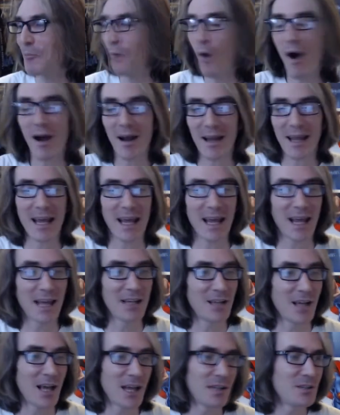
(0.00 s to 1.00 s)
I'm
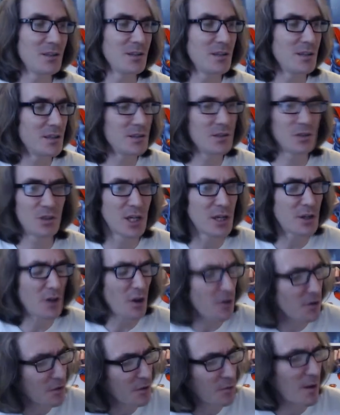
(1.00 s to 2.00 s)
walking, and
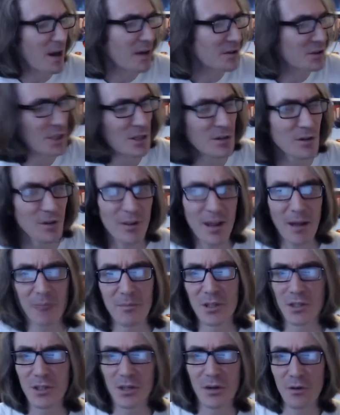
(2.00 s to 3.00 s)
she turns around, she
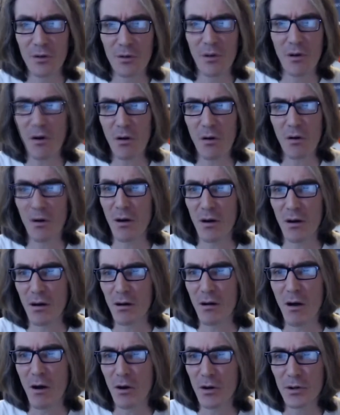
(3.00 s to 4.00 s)
looks at me, and she goes, oh,
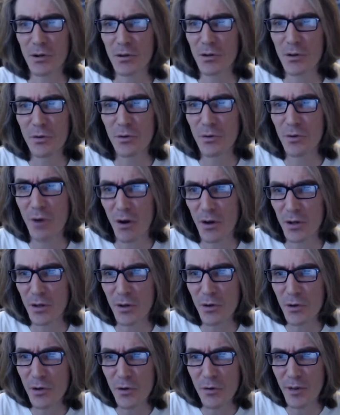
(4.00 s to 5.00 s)
are
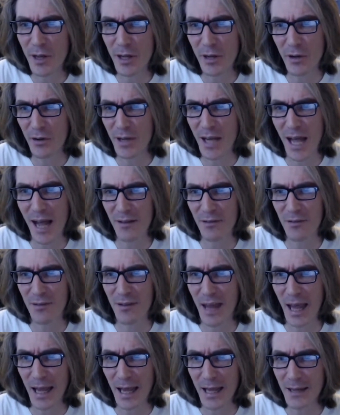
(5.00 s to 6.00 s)
you using your
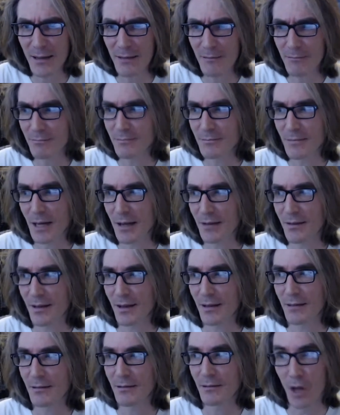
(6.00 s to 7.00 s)
dad's cane?
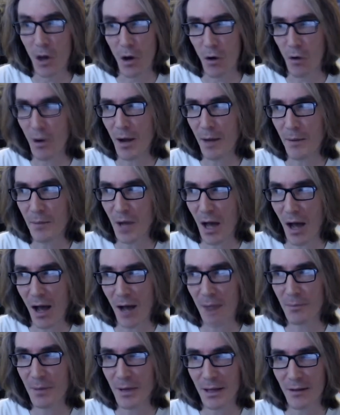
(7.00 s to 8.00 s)
I said, no, I'm
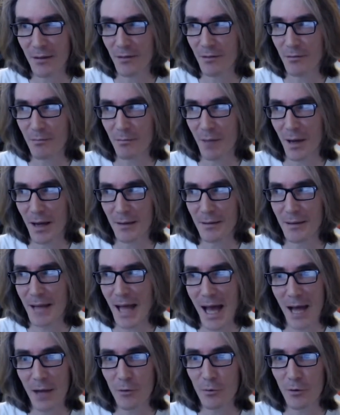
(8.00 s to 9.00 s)
not, because my
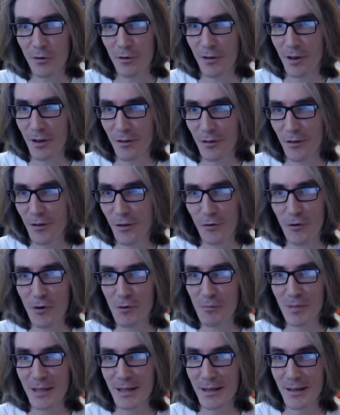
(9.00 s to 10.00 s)
dad was
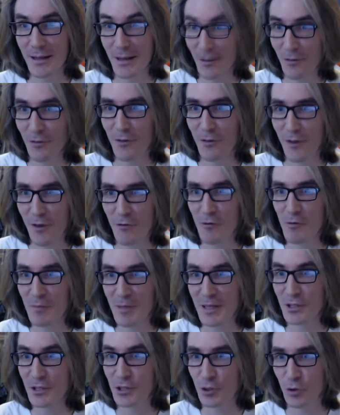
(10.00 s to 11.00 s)

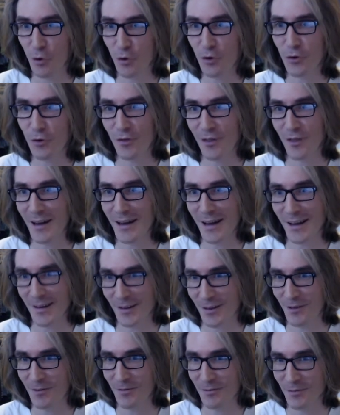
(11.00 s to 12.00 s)
considerably shorter than
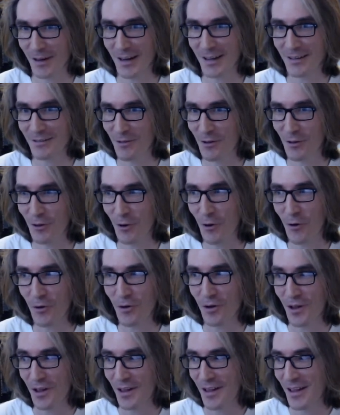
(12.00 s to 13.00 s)
us, right?
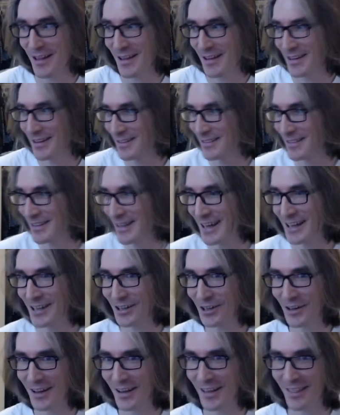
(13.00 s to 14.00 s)
So,
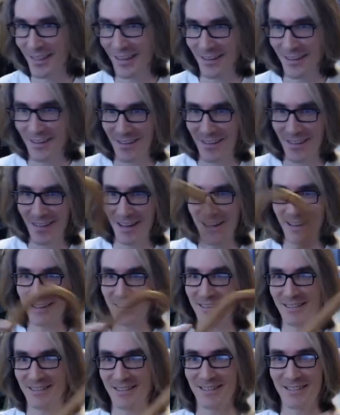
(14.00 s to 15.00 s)
like, look at this
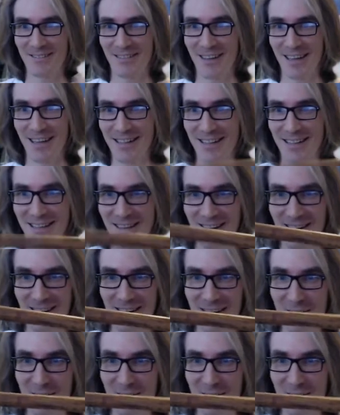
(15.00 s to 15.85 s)
thing, right?